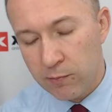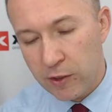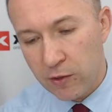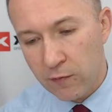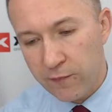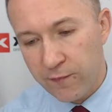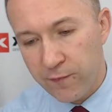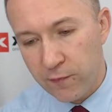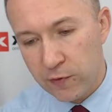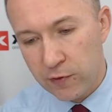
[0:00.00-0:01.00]
the middle of
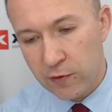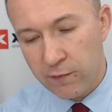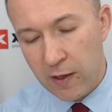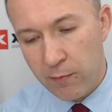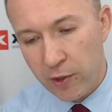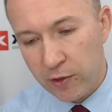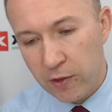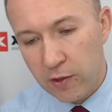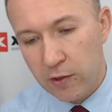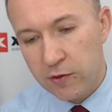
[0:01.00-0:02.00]
November,
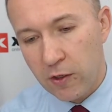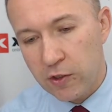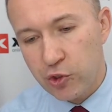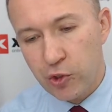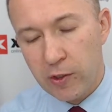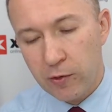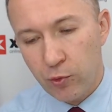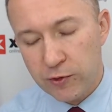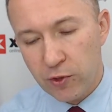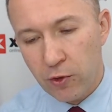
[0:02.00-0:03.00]
Turkish lira
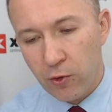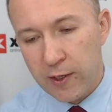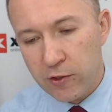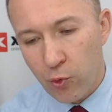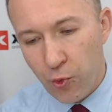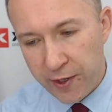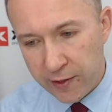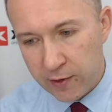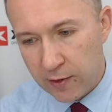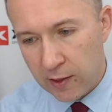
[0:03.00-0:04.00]
was already
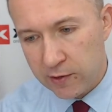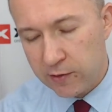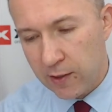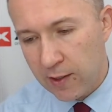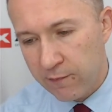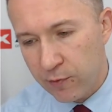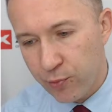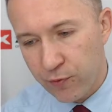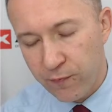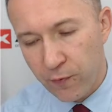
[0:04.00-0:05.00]
weak at
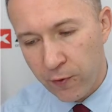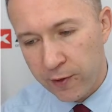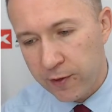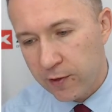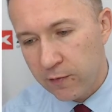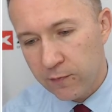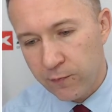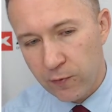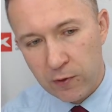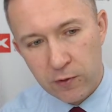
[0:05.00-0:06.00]
11.4
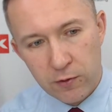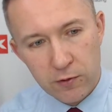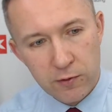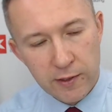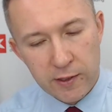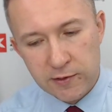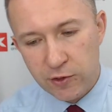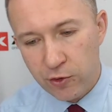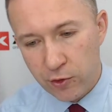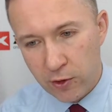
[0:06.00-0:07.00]
against
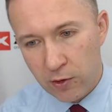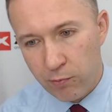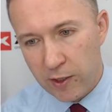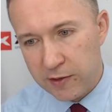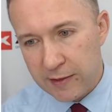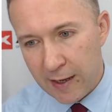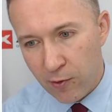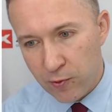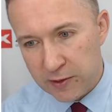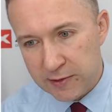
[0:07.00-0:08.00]
euro, but
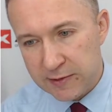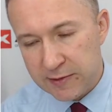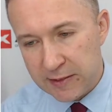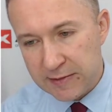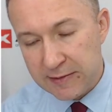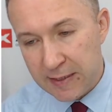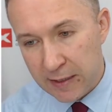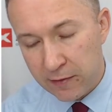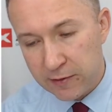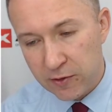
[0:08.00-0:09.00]
now it's
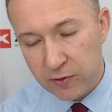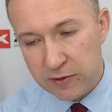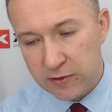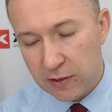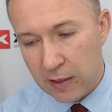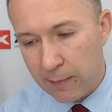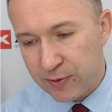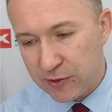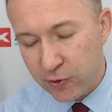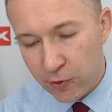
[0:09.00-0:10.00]
16. So it's
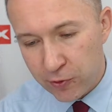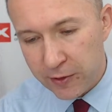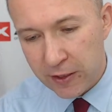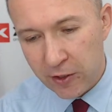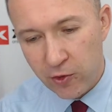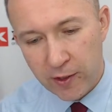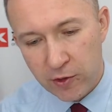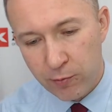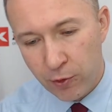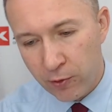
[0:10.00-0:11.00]
absolutely
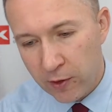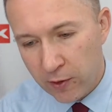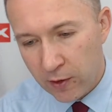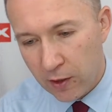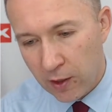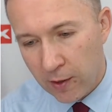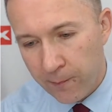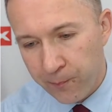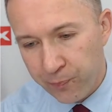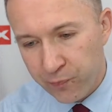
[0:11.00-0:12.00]
incredible.
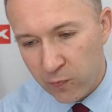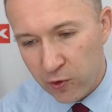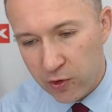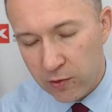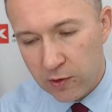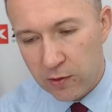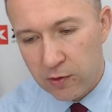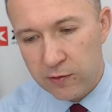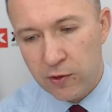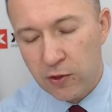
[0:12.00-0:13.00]

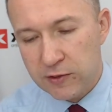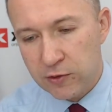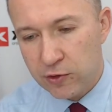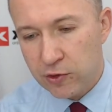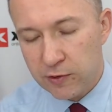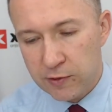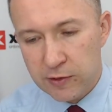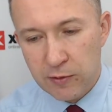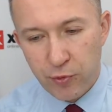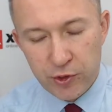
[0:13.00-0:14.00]
No, it's not
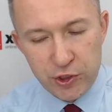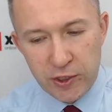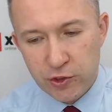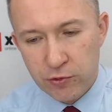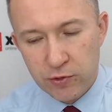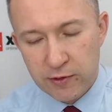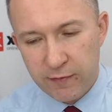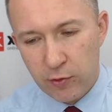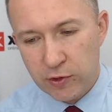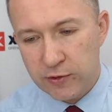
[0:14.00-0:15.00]
depreciation or
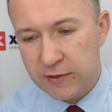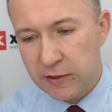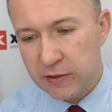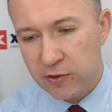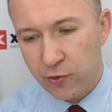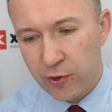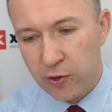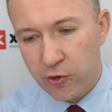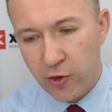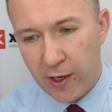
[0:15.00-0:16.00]
devaluation. It's a real
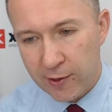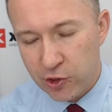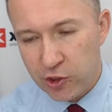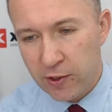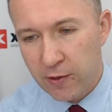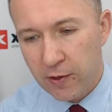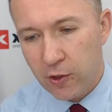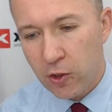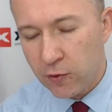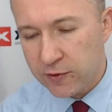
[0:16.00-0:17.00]
crash
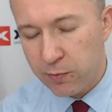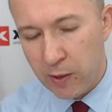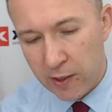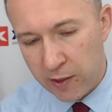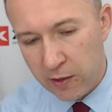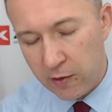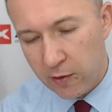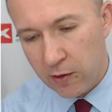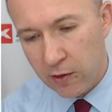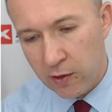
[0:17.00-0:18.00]
caused by
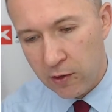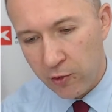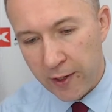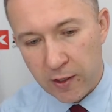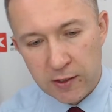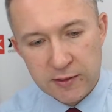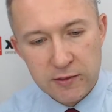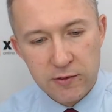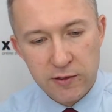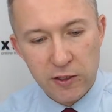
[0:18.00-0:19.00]

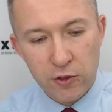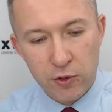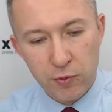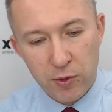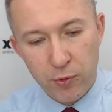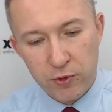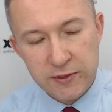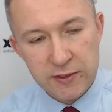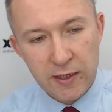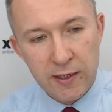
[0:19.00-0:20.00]
reckless economic
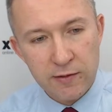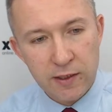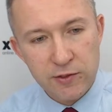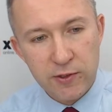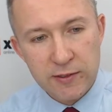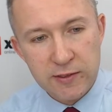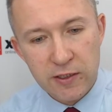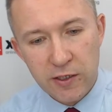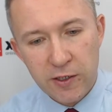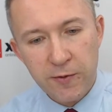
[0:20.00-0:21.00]
policy. And as you can see
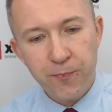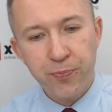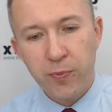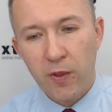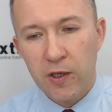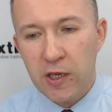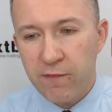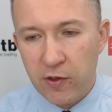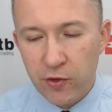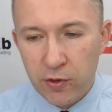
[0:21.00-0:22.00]
here,
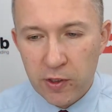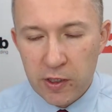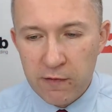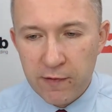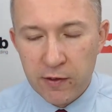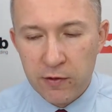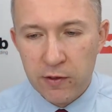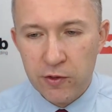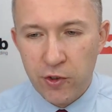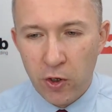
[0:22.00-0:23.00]
even
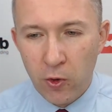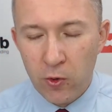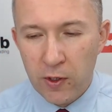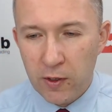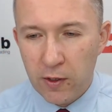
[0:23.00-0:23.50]
though